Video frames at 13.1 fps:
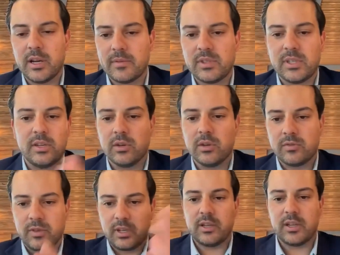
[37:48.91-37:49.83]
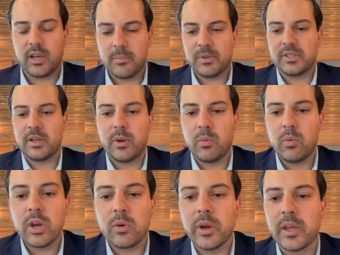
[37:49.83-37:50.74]
CEOs for the companies that we
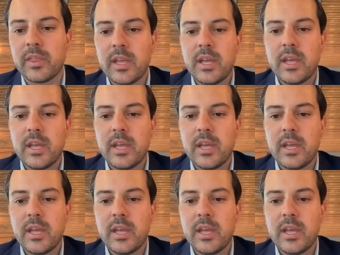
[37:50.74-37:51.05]
work with,